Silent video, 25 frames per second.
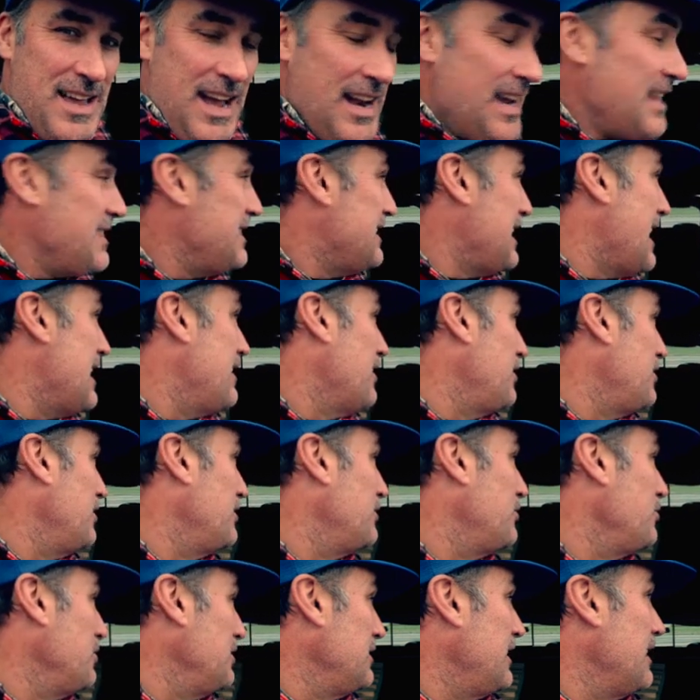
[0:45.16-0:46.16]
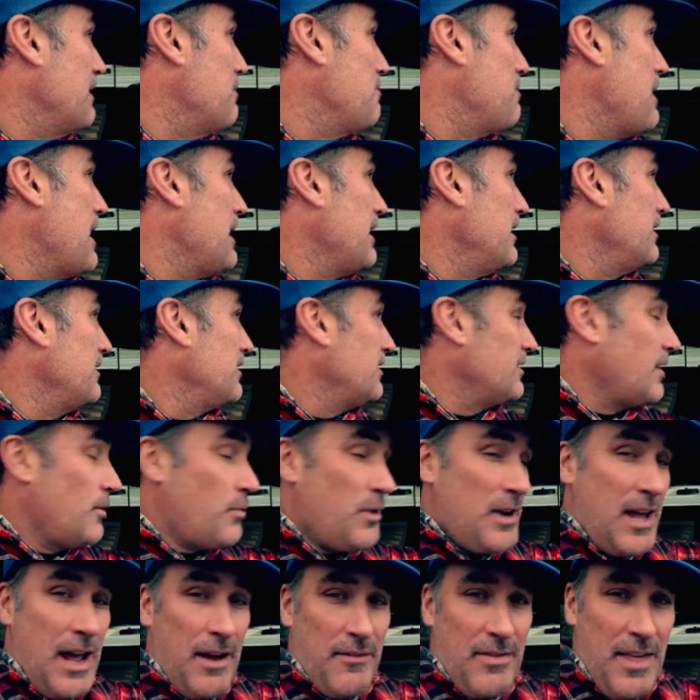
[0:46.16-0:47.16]
And in the end I just couldn't get it balanced because I
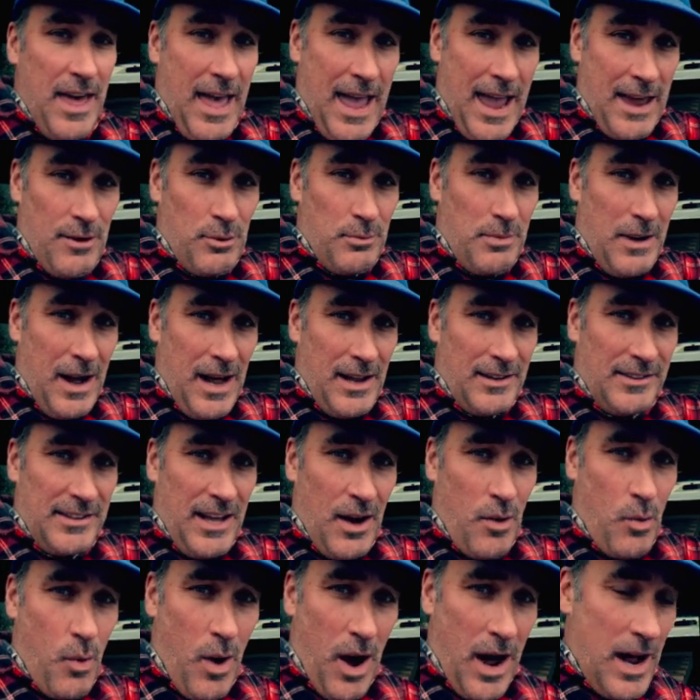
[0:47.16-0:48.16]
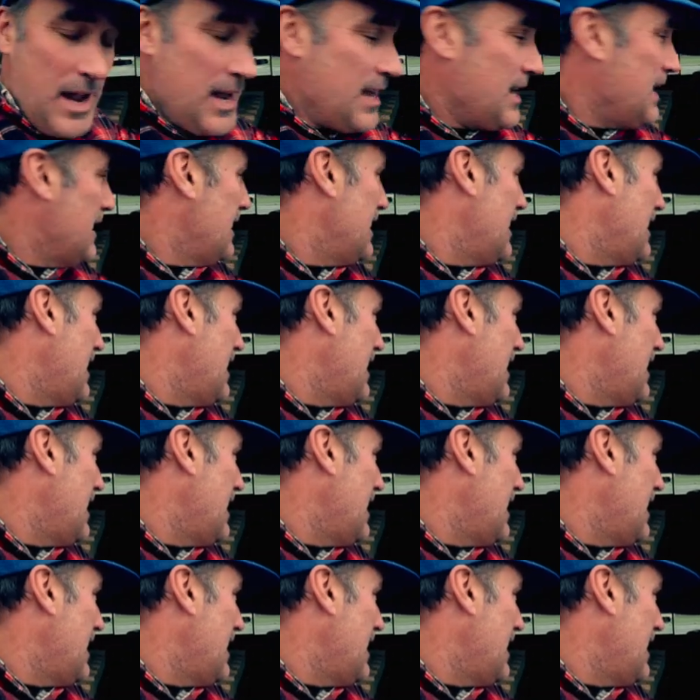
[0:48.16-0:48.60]
want to have the handlebars that way.